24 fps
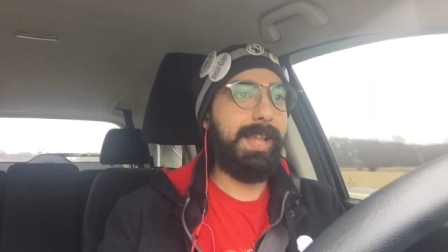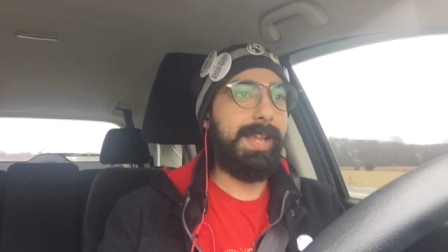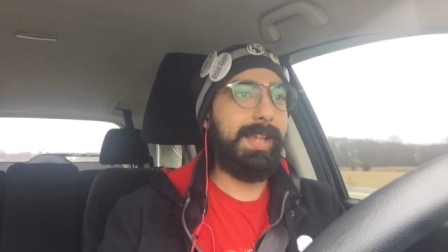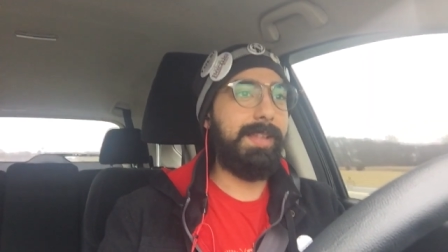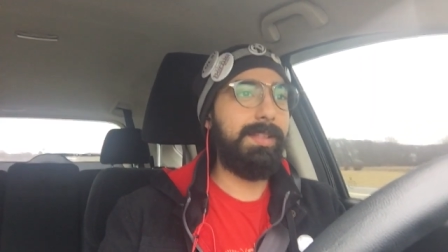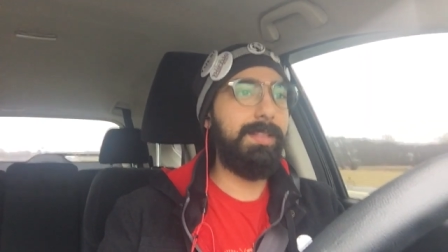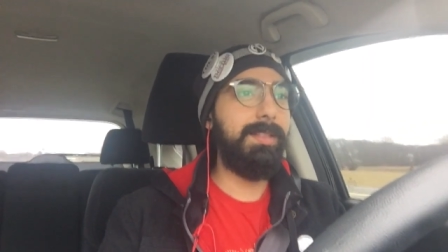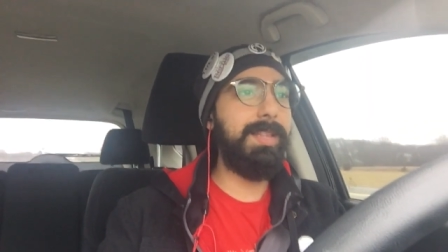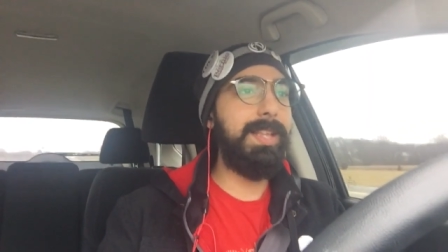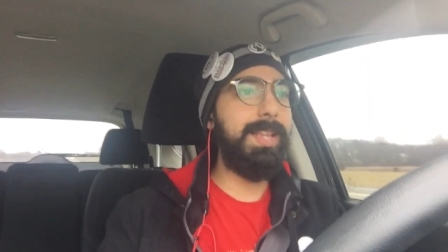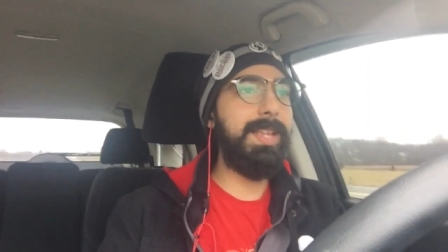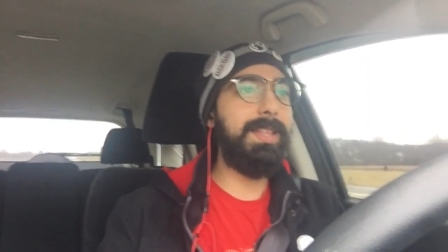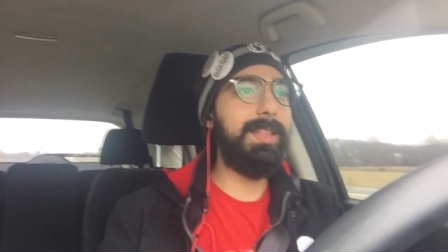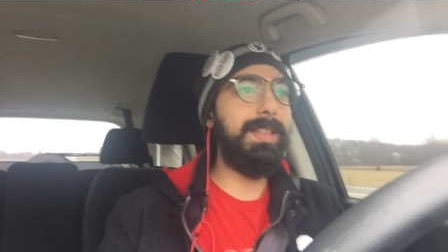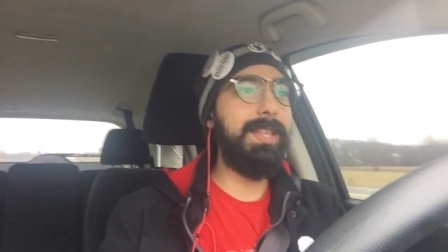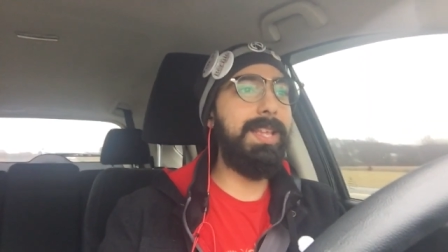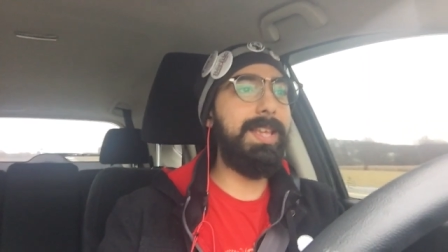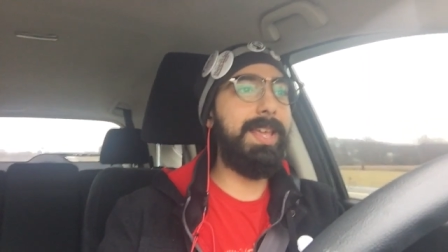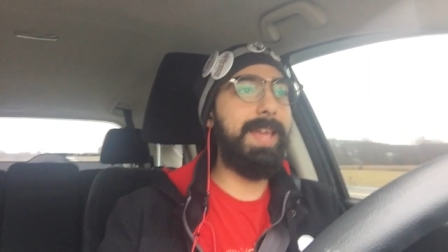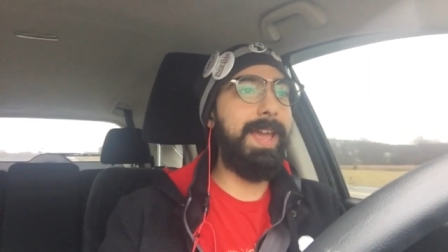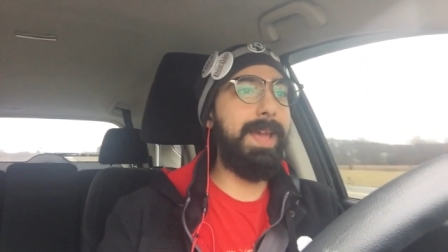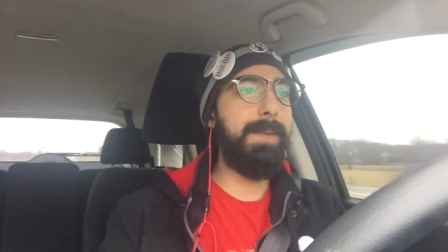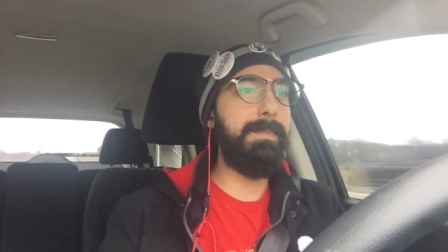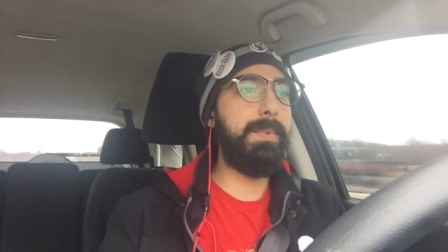Like,
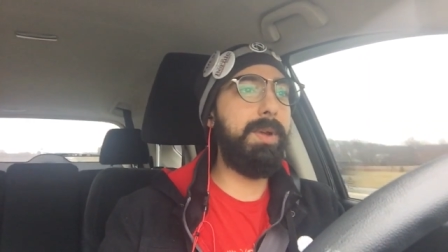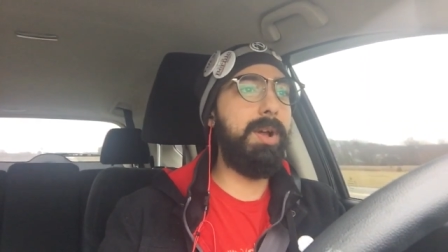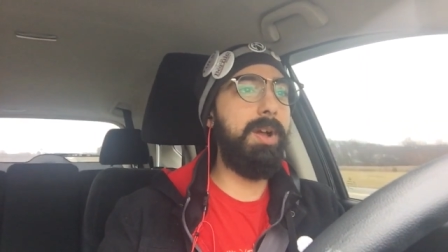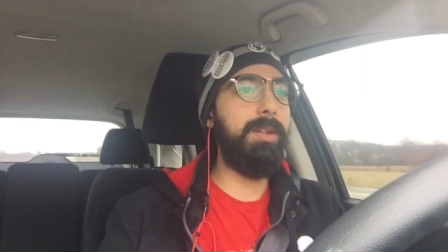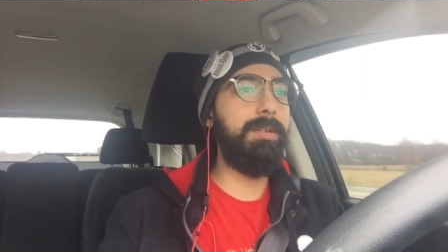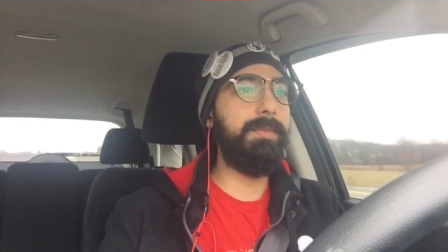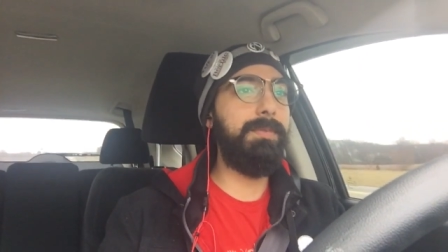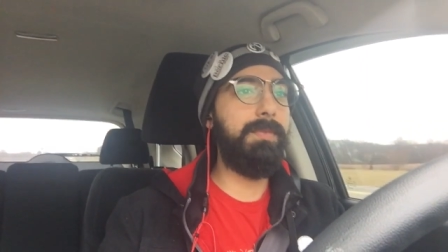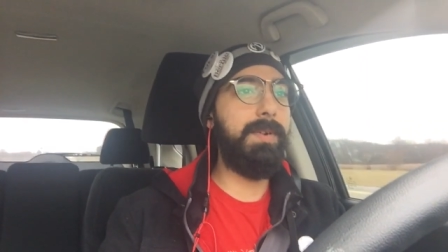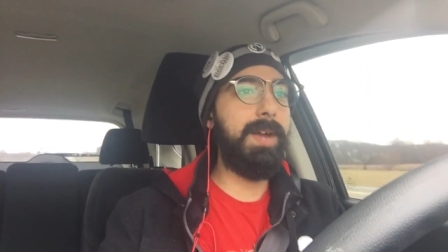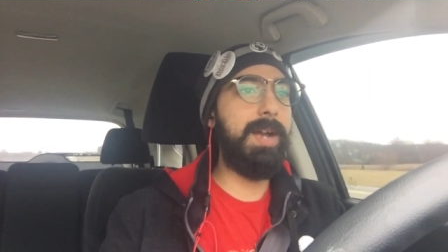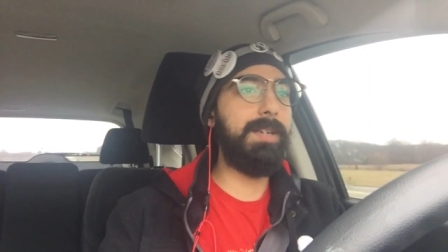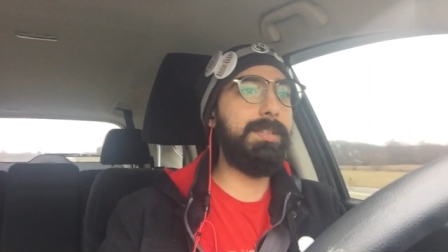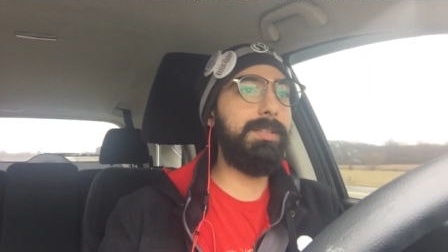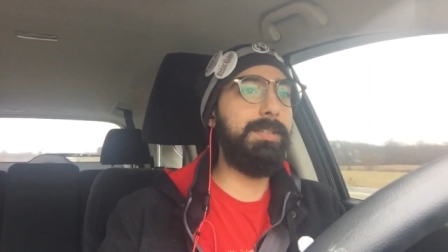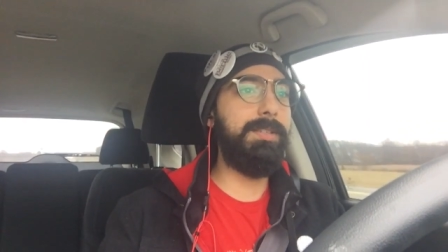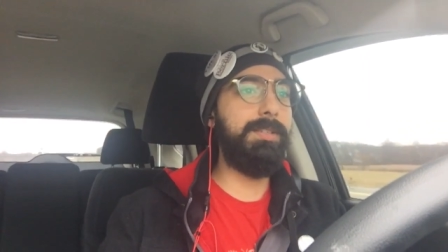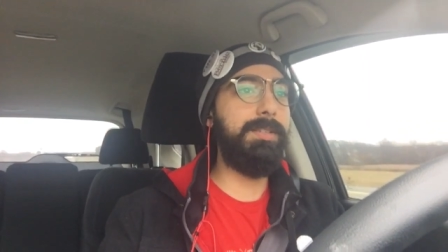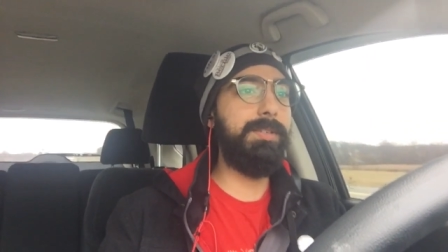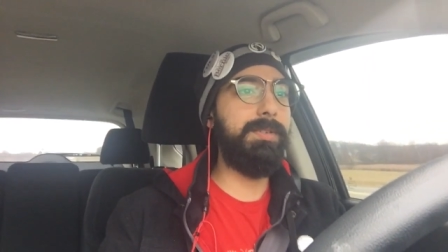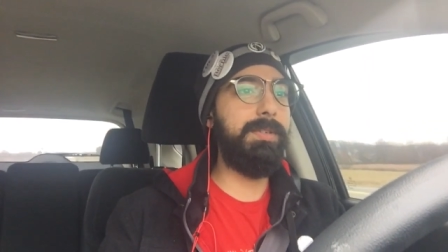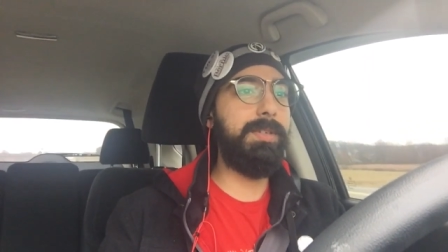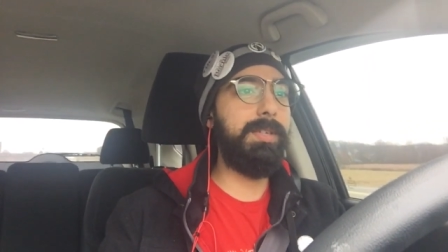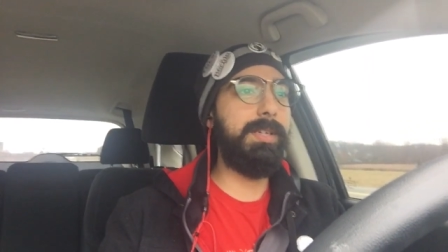Lee Camp called Fox
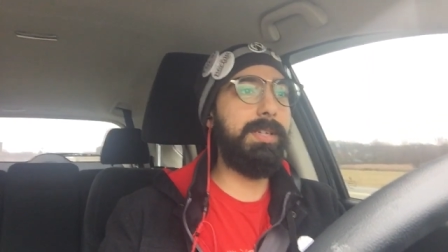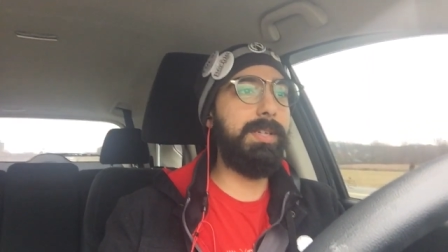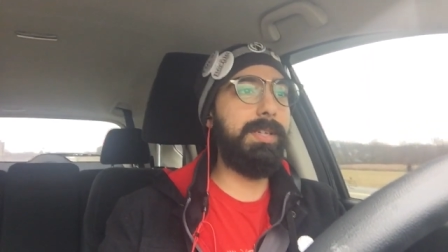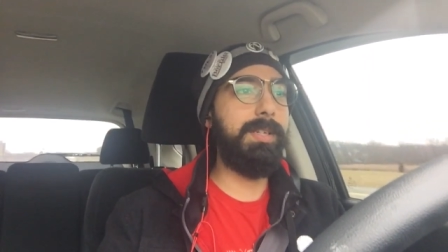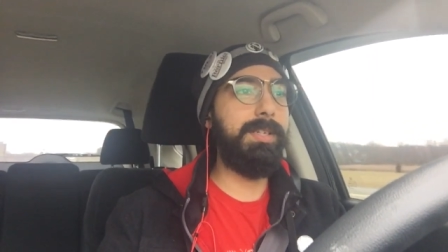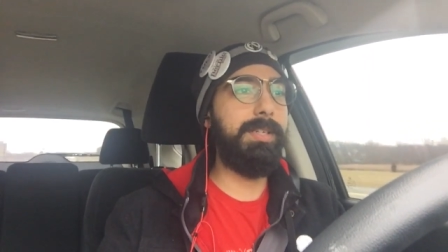News